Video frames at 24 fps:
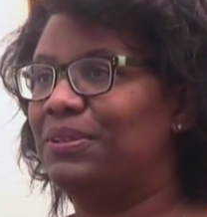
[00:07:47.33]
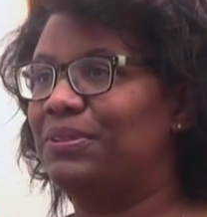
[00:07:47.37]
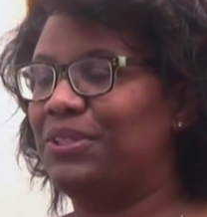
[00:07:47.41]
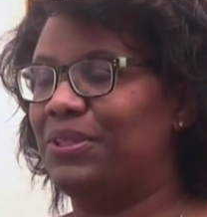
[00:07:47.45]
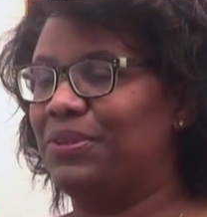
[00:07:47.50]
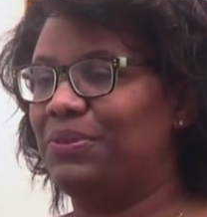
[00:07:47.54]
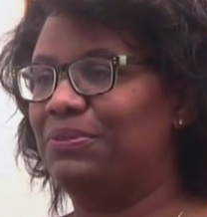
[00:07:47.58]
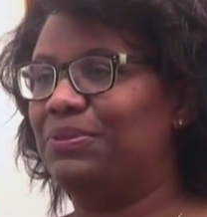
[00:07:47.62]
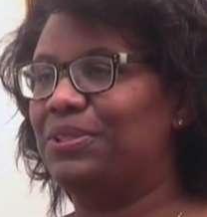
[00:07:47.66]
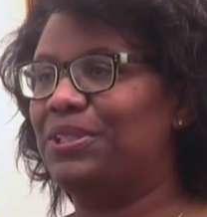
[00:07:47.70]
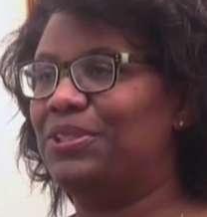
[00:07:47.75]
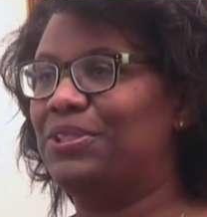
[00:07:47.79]
You
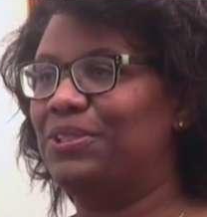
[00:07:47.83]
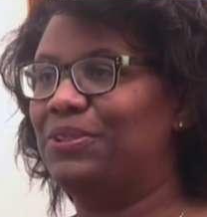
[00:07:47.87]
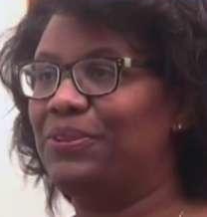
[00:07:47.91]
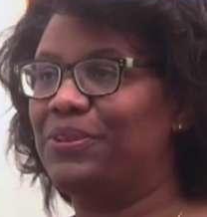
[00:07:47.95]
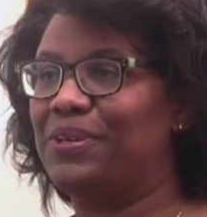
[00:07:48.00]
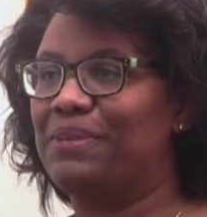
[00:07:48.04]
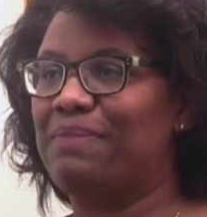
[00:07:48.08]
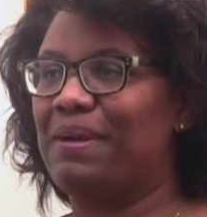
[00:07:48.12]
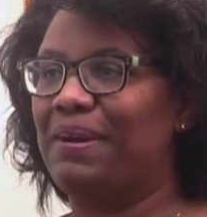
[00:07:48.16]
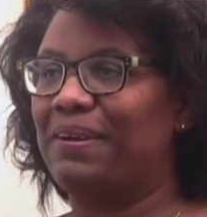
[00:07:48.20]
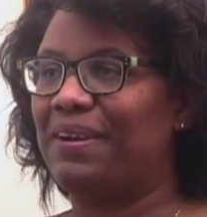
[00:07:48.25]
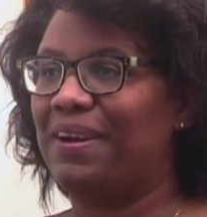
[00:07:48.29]
know, what did you
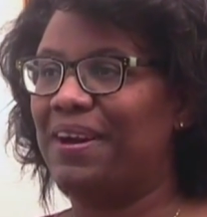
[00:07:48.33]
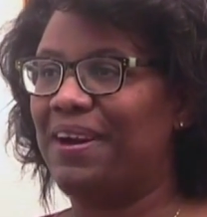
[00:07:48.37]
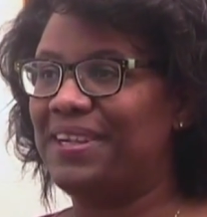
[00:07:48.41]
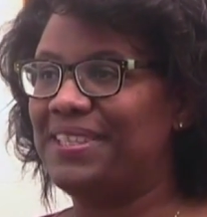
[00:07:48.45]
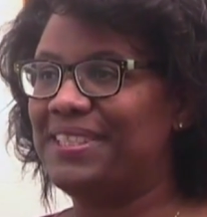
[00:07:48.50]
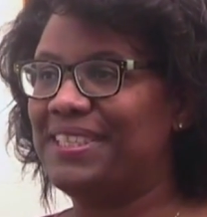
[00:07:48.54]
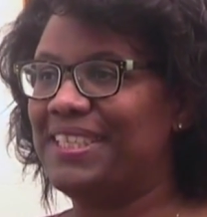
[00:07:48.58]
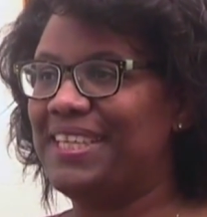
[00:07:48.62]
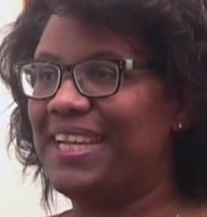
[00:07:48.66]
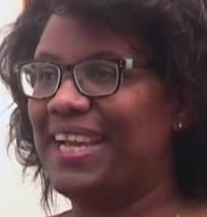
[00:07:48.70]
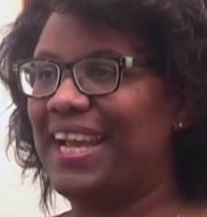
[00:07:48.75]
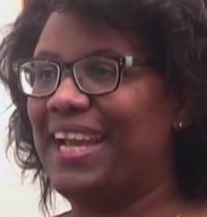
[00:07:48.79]
learn about
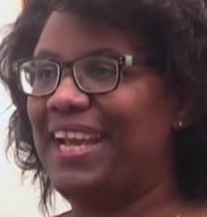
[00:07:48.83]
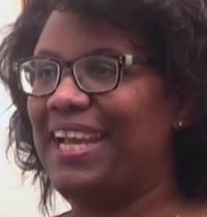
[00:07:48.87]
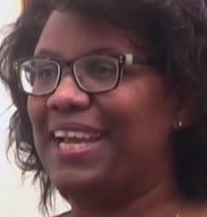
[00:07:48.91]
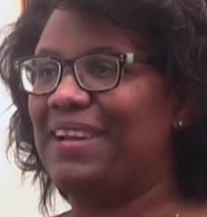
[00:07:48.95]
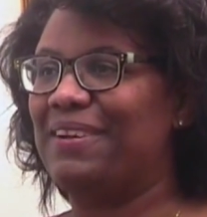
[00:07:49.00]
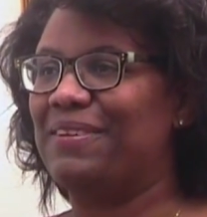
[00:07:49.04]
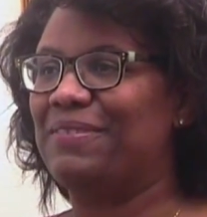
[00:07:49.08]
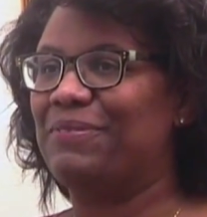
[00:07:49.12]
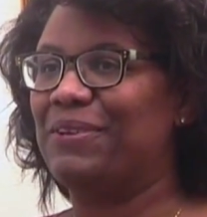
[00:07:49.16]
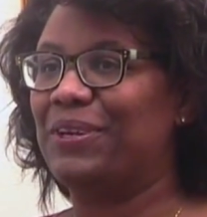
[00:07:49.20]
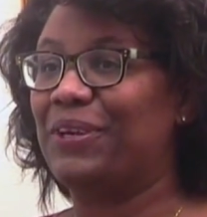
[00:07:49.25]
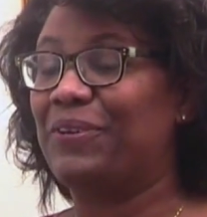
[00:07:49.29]
God today?
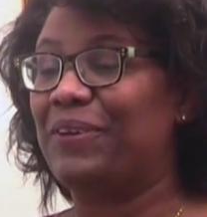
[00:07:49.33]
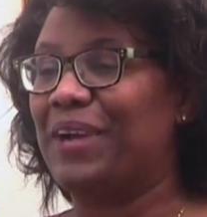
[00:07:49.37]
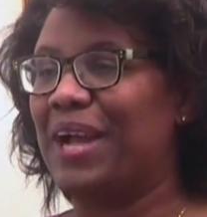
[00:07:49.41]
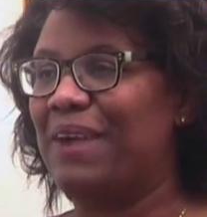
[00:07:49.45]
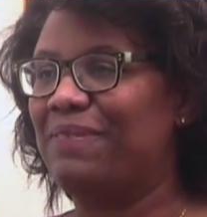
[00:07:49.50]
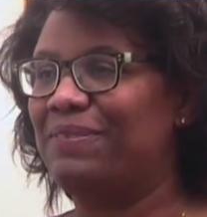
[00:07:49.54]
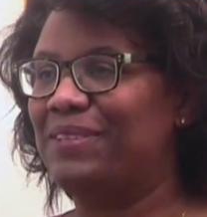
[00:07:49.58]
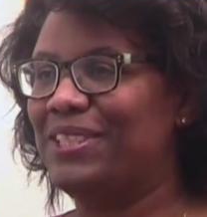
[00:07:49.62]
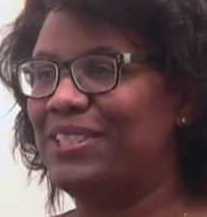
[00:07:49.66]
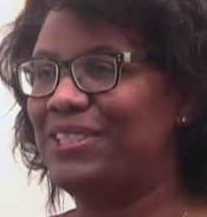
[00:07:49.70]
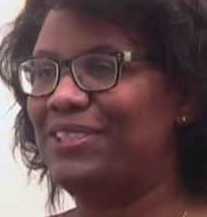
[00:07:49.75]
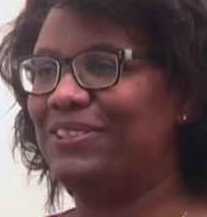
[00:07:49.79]
And what
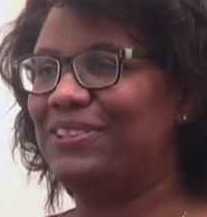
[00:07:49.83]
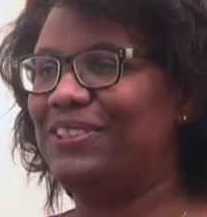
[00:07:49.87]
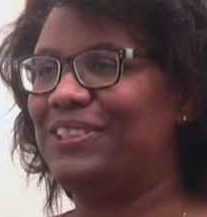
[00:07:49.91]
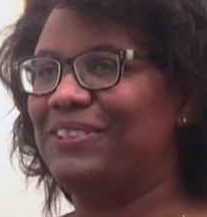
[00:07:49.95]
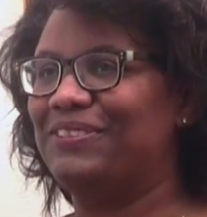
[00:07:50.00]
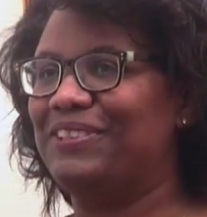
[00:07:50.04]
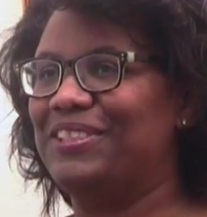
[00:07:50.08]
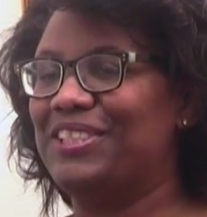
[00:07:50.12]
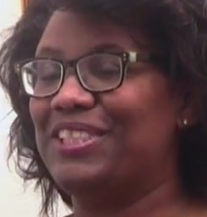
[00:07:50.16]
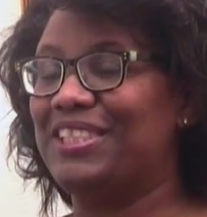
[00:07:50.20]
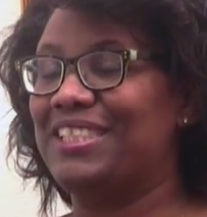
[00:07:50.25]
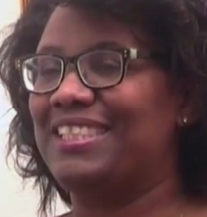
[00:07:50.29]
craft did you
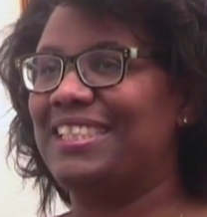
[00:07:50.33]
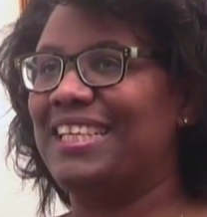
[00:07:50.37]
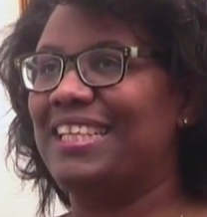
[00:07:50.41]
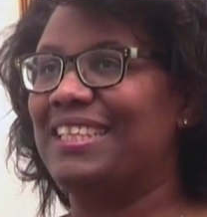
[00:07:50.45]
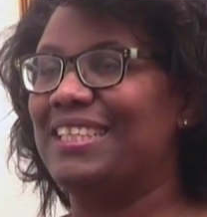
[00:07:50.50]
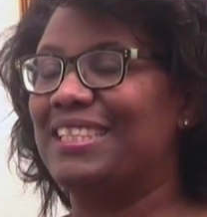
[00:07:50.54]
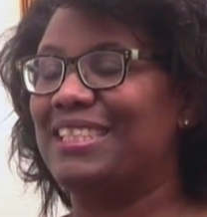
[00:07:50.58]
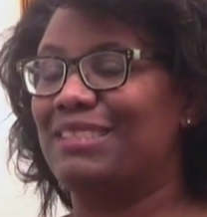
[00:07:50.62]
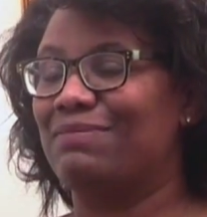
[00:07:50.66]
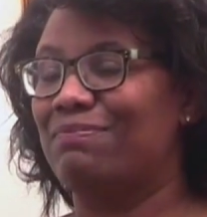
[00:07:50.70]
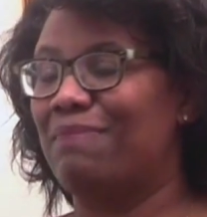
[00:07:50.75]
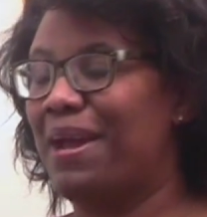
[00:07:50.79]
do? And just
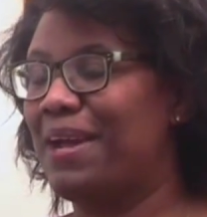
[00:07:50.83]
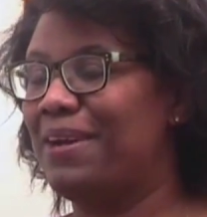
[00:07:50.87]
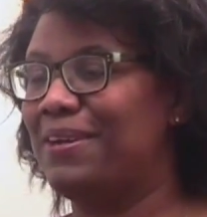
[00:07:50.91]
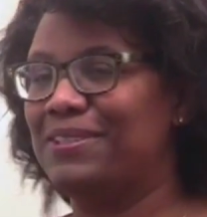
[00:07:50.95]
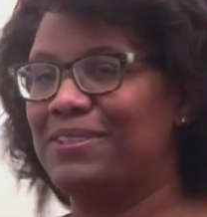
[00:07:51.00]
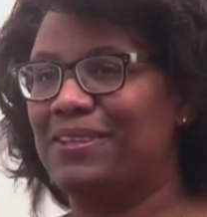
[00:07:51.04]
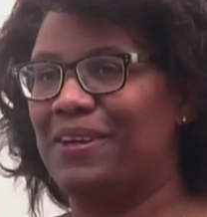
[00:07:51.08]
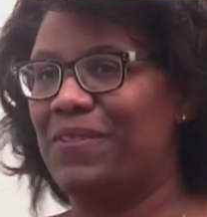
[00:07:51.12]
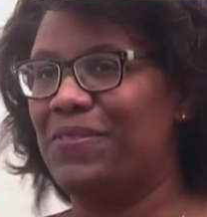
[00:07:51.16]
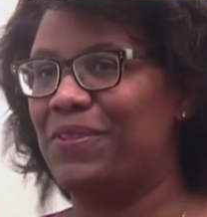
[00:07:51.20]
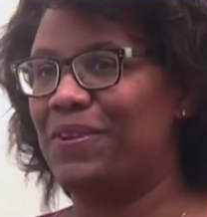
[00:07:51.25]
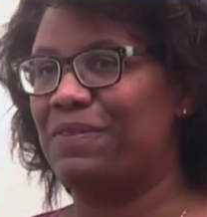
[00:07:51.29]
seeing the
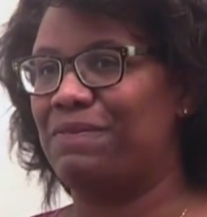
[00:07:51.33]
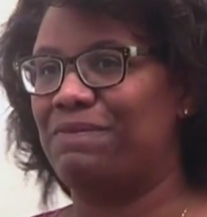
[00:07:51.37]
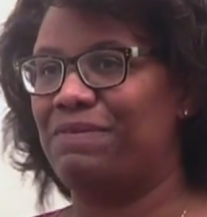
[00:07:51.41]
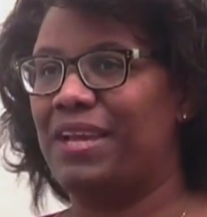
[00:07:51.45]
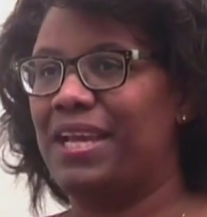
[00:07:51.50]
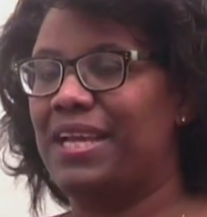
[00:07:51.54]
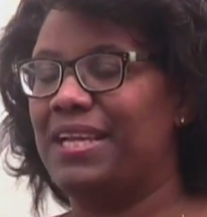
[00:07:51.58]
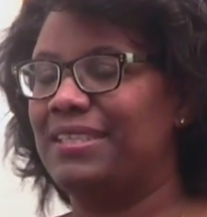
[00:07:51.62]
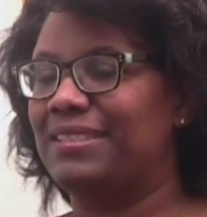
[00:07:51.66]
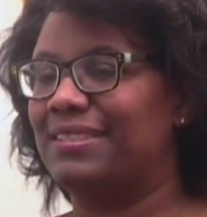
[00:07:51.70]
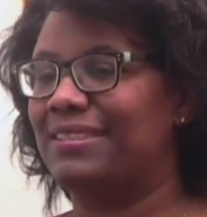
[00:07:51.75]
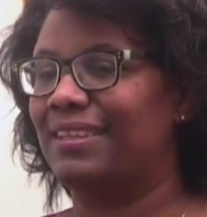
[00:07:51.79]
smiles on their
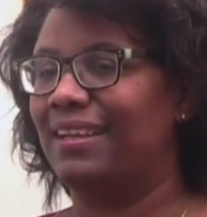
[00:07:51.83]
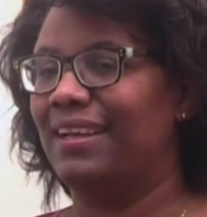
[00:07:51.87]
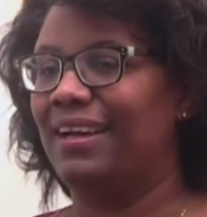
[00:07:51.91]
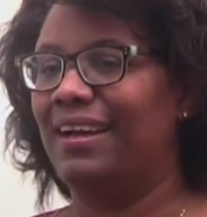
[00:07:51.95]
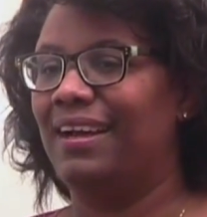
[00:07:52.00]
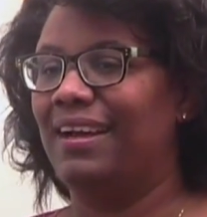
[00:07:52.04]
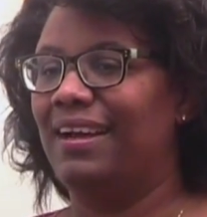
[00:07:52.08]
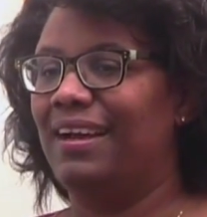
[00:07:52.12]
face.